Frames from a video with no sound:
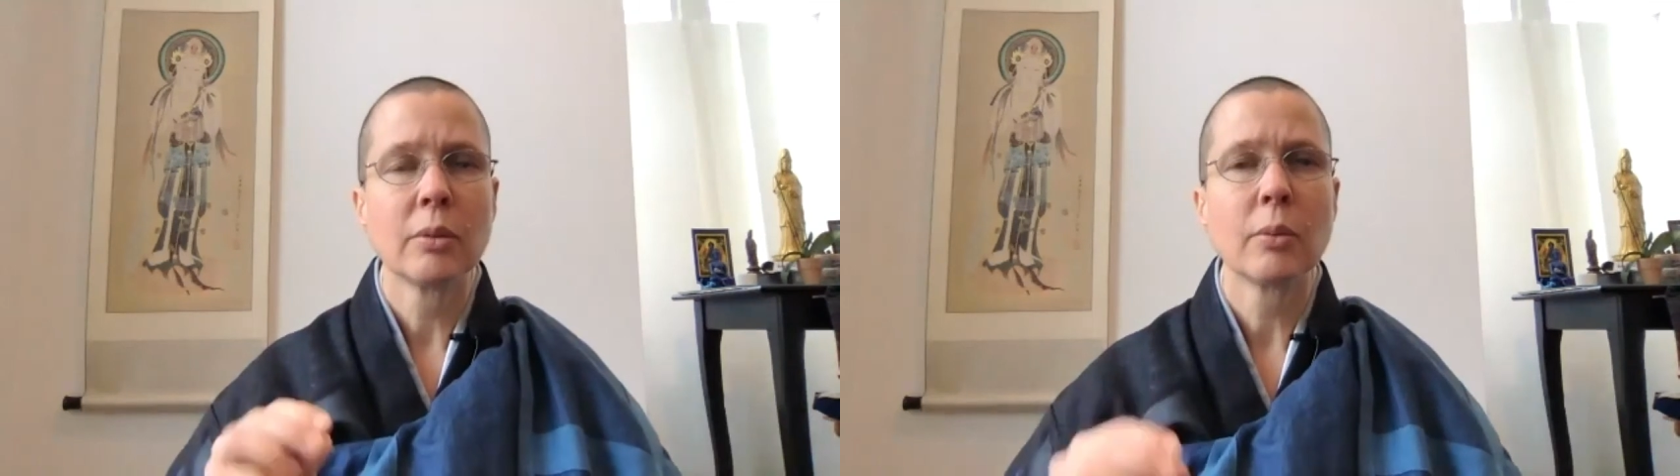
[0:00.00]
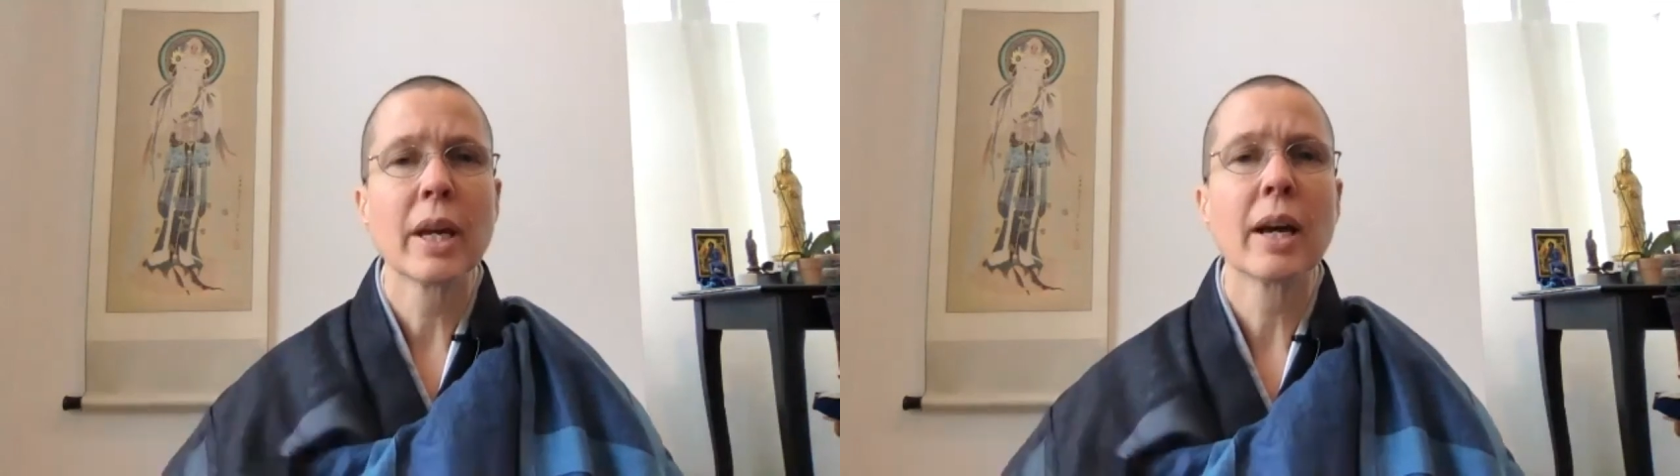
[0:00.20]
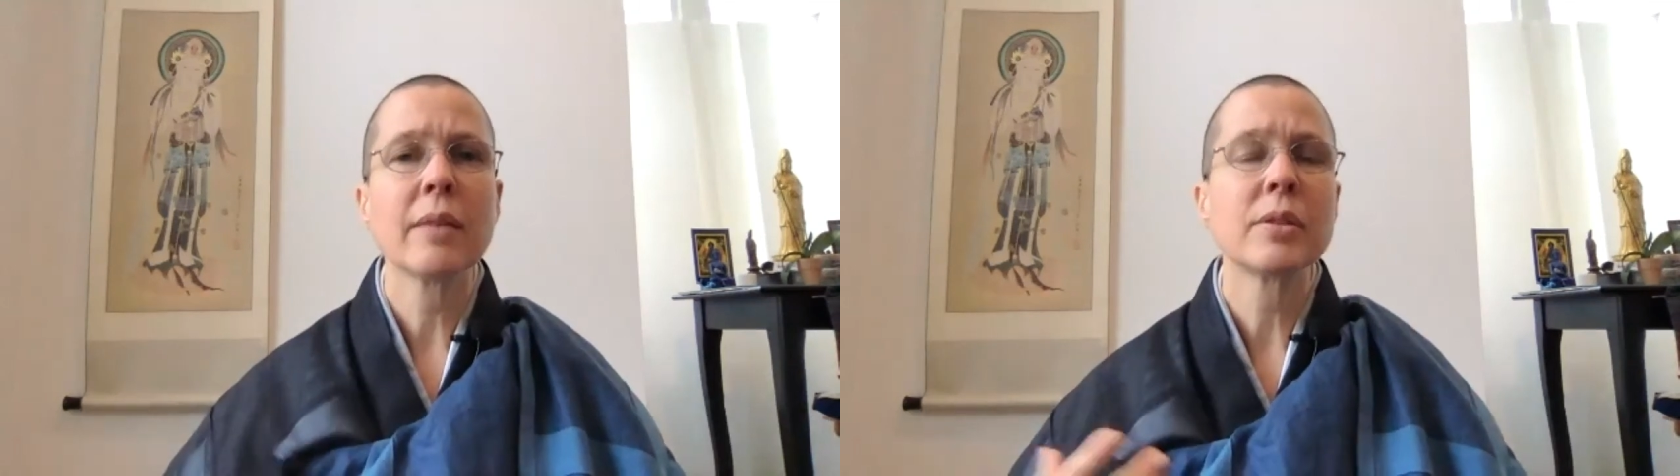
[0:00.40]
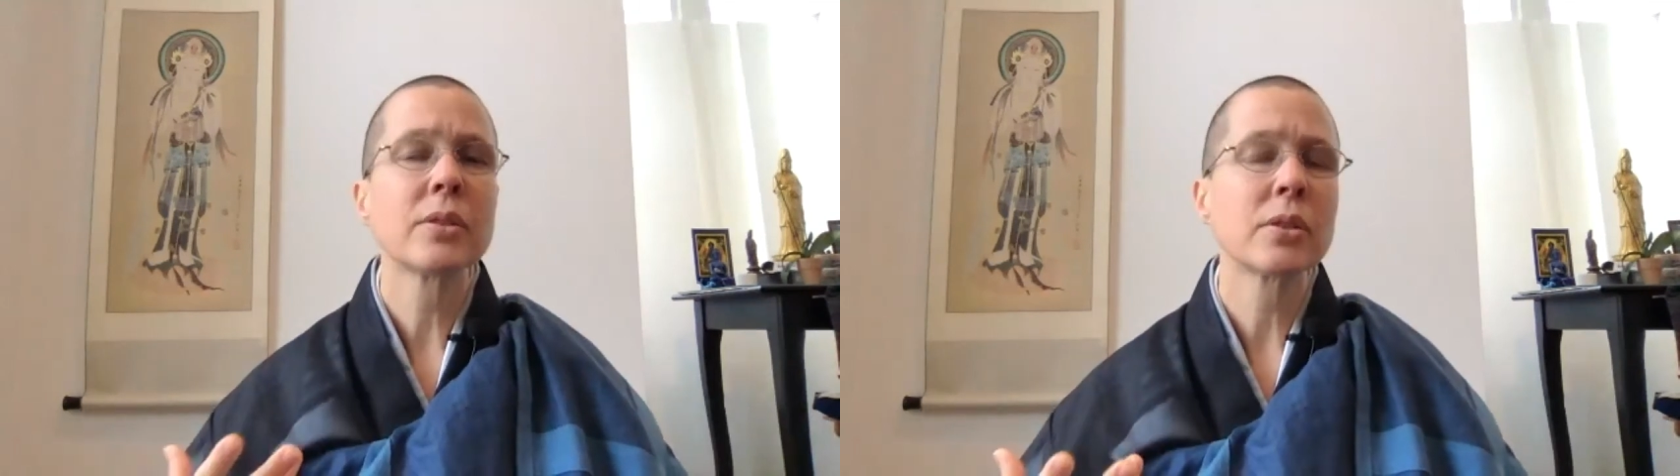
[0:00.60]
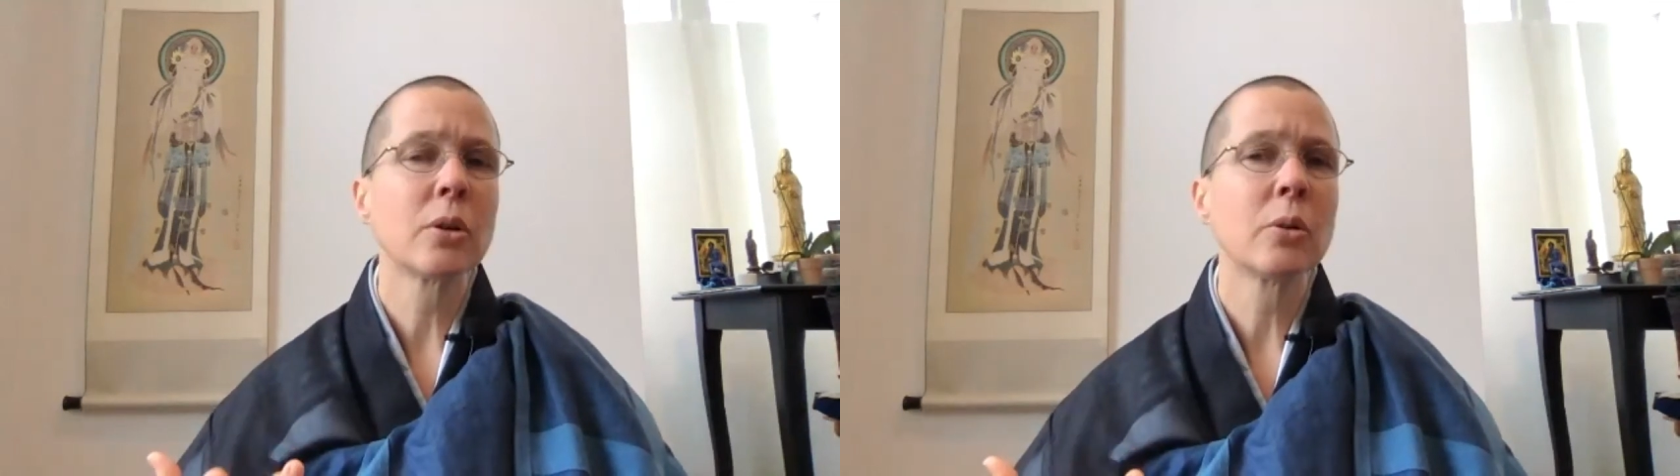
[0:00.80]
we have
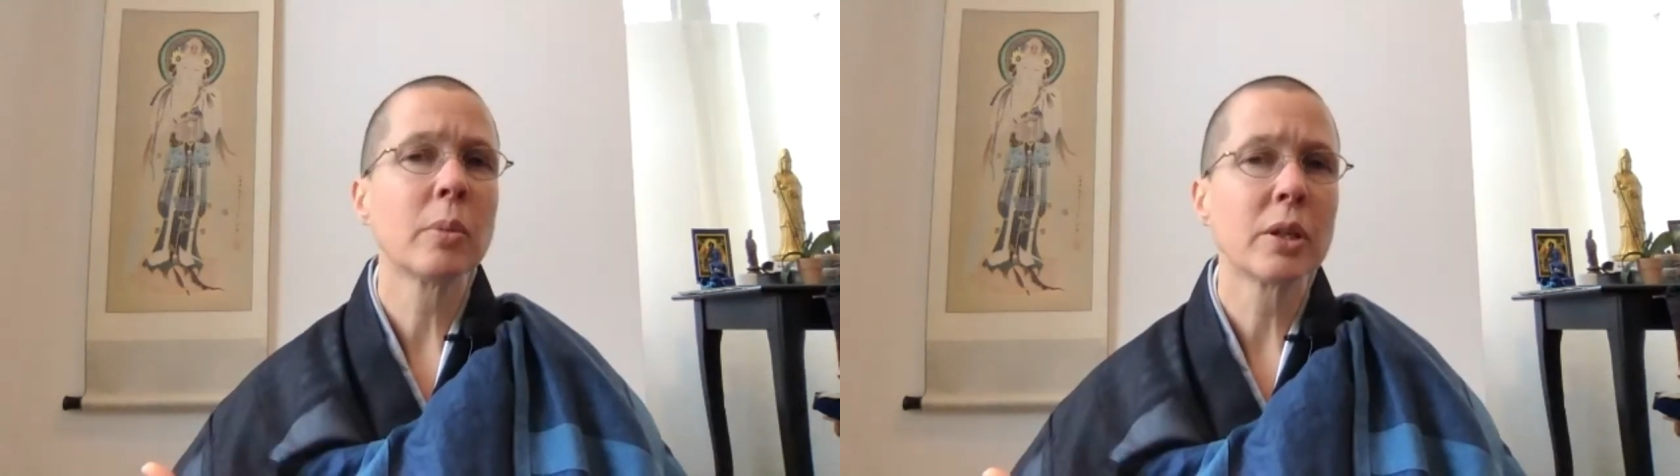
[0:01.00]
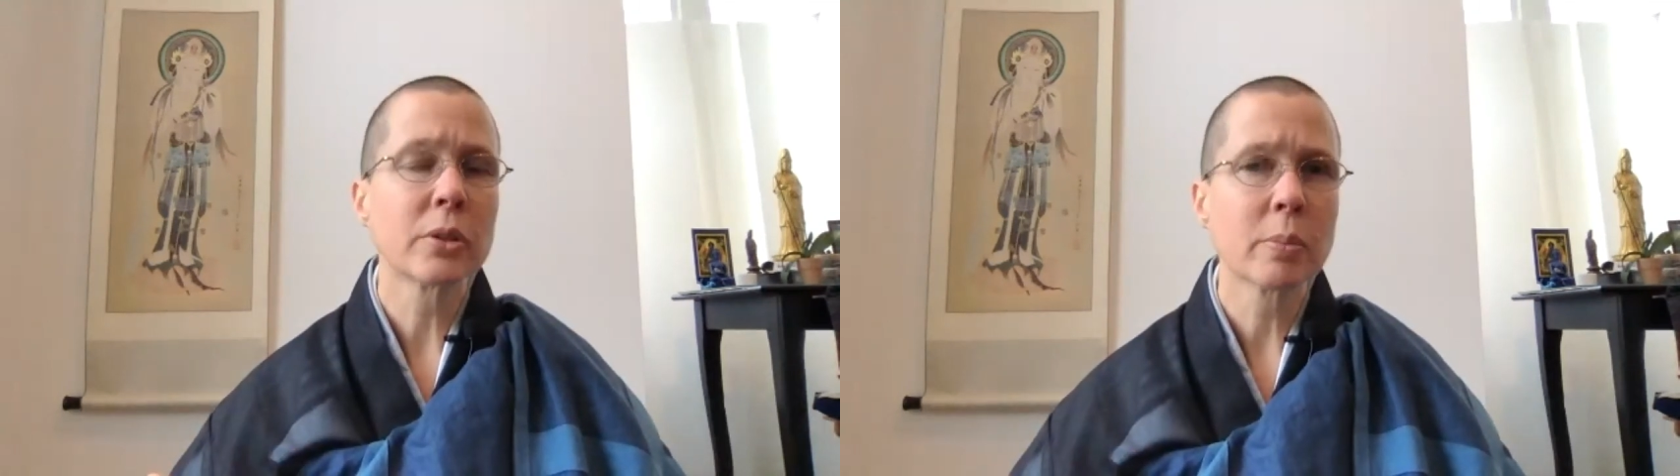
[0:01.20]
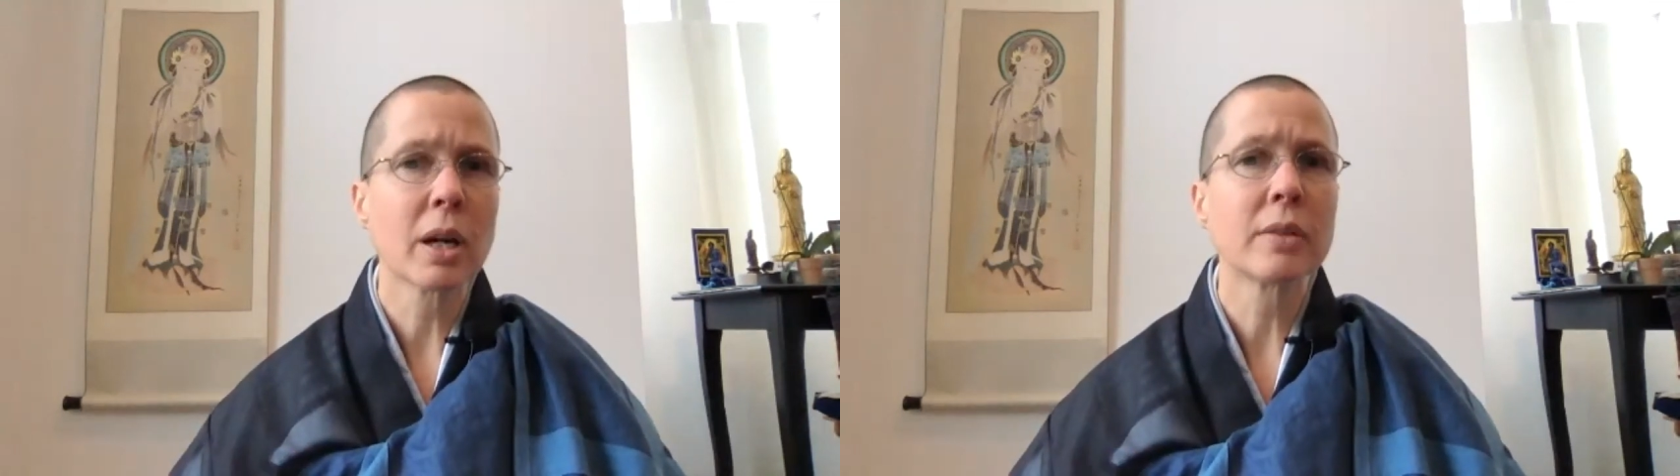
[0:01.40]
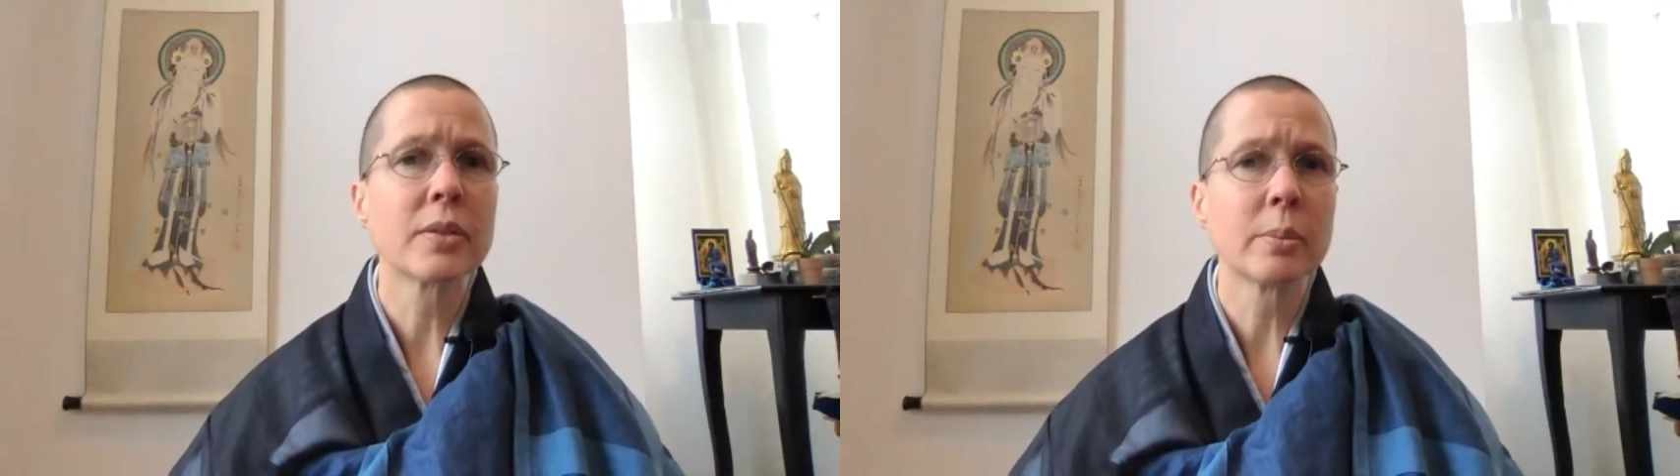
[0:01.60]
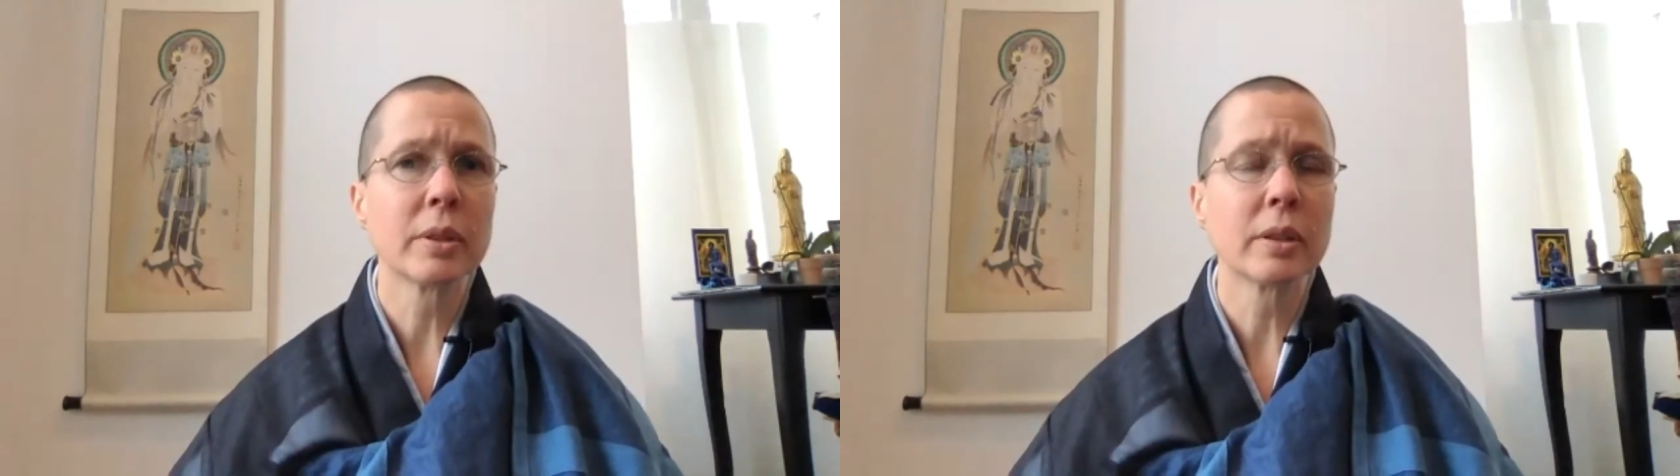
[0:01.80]
so much
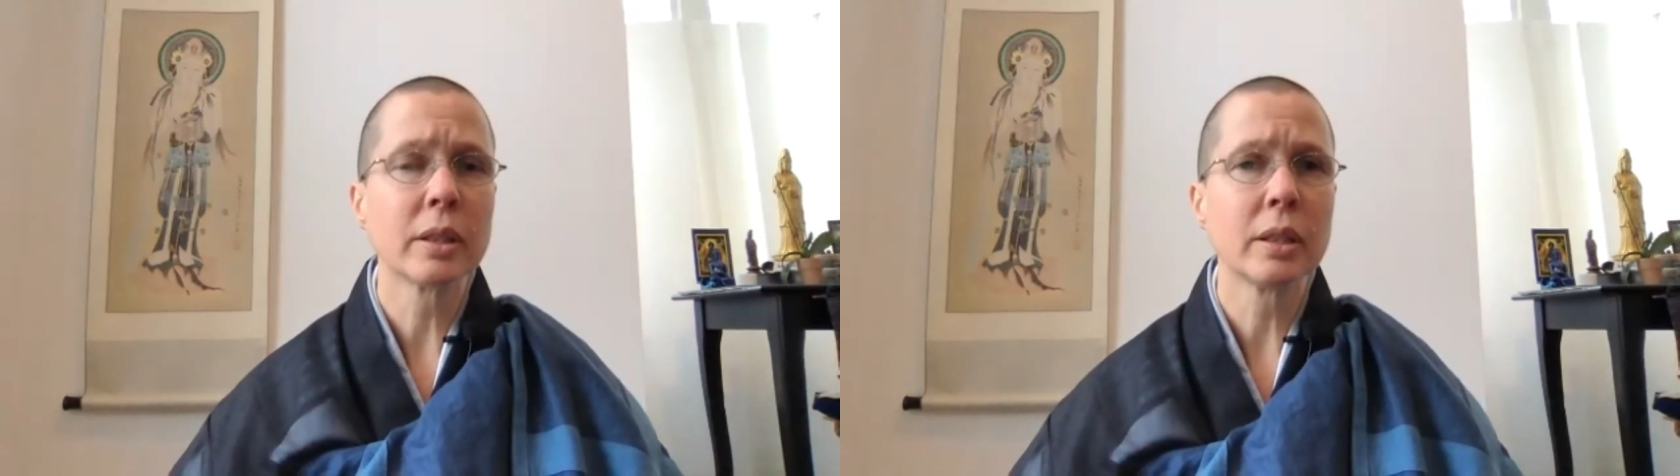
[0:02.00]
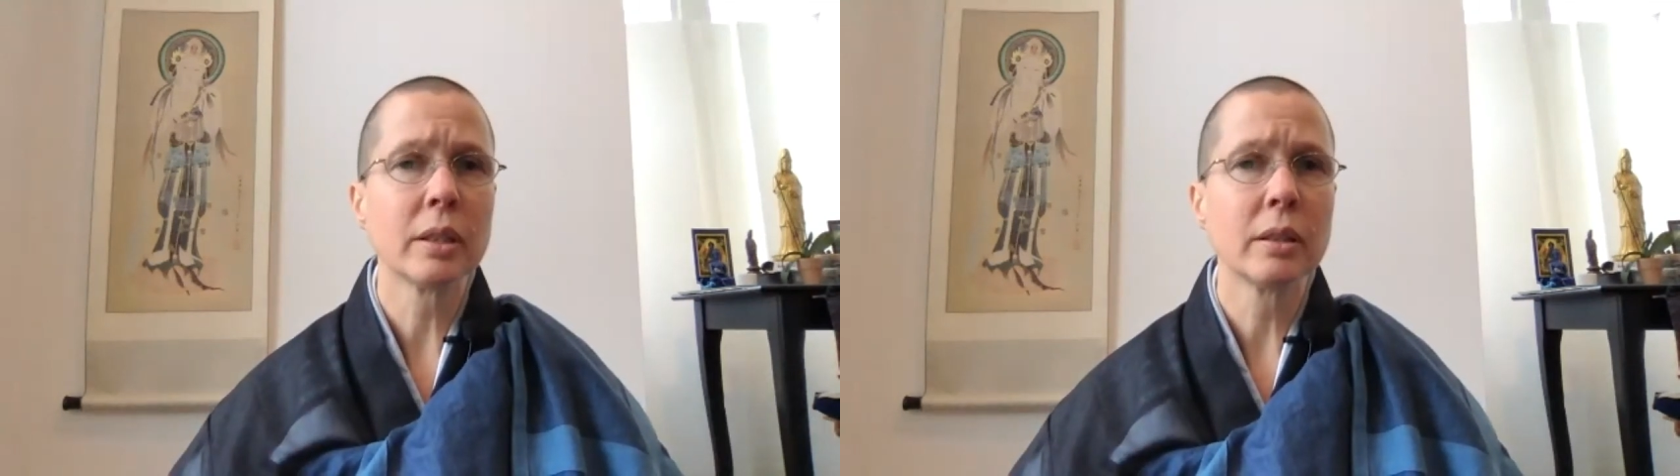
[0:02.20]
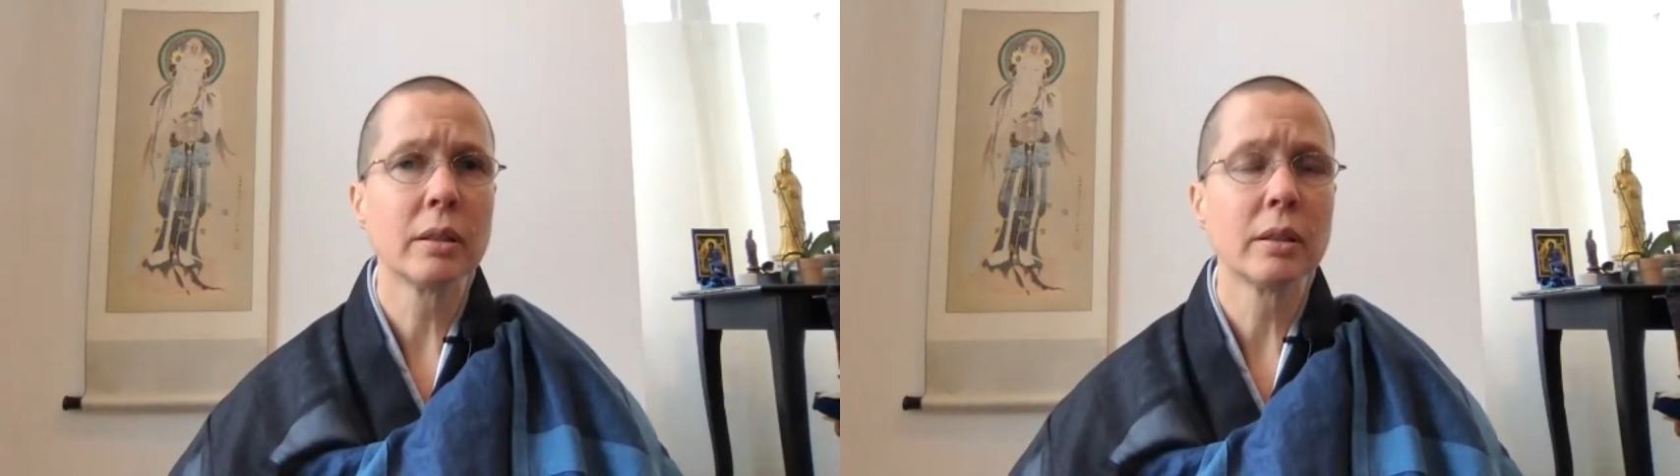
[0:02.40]
possibility.